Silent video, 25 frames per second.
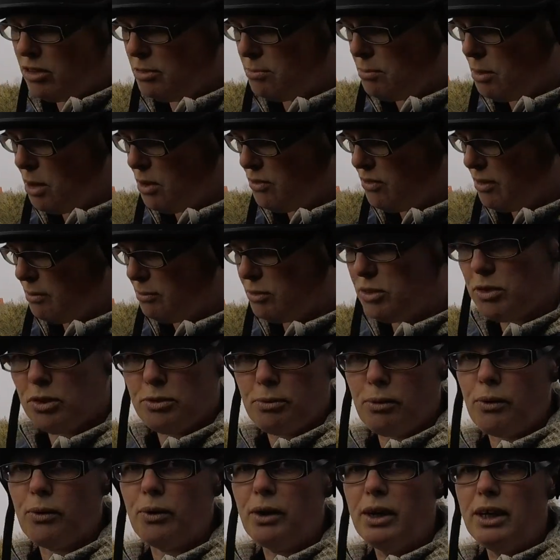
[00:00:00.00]
move him to a
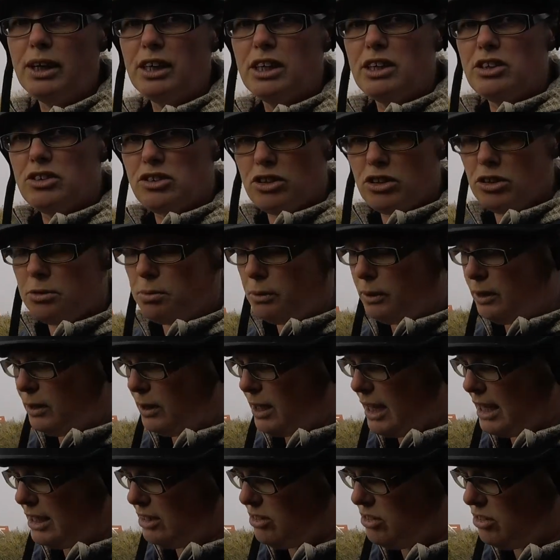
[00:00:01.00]
more suitable
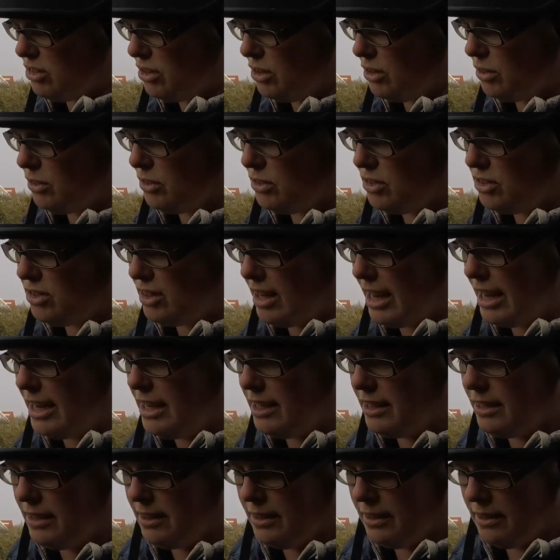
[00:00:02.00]
location so you can
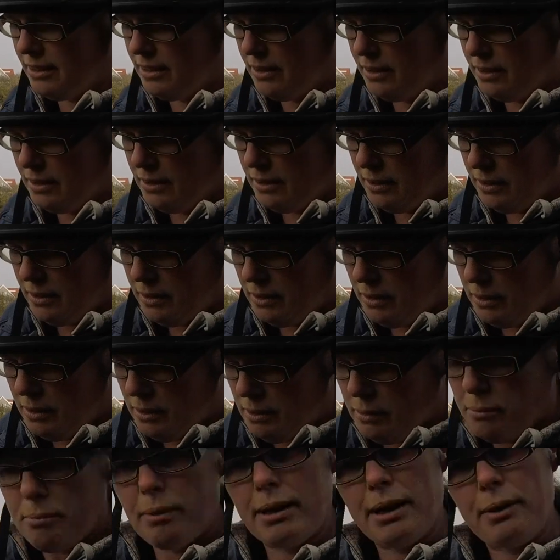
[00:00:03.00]
see.
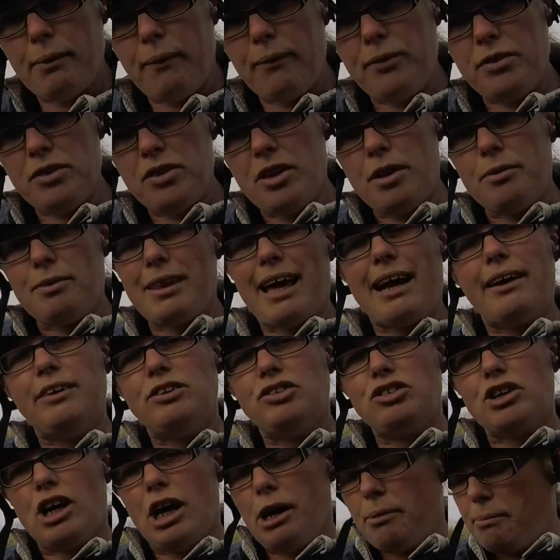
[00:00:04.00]
But I want to do it without
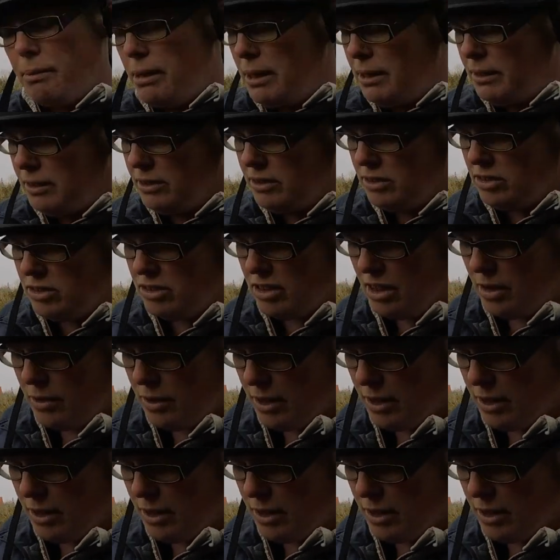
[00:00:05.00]
drama. So